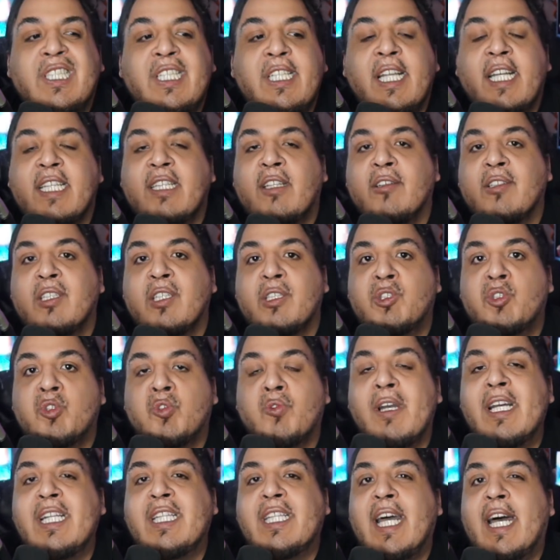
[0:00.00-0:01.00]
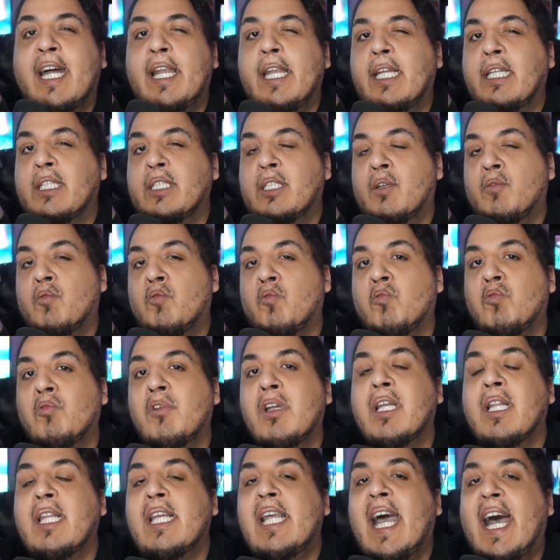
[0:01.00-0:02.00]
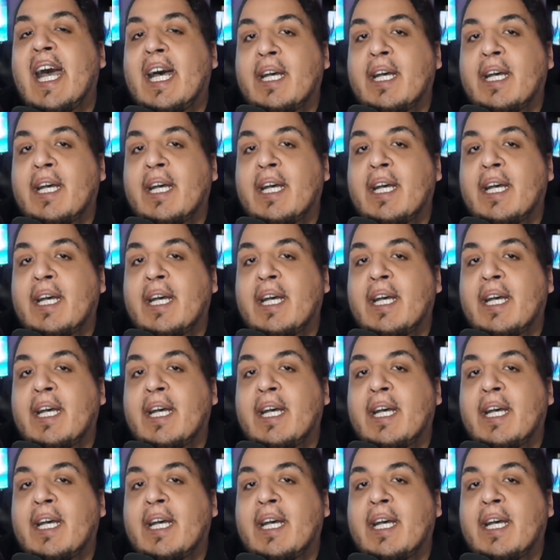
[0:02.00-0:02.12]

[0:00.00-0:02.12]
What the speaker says: see that there's a trait that isn't really